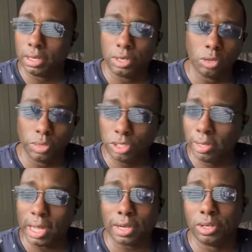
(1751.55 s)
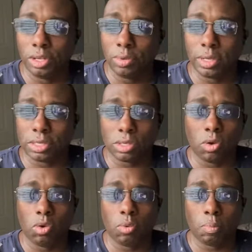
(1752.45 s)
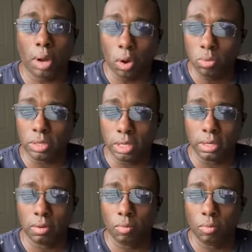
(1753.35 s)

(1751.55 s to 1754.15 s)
to do what you got to do is so potent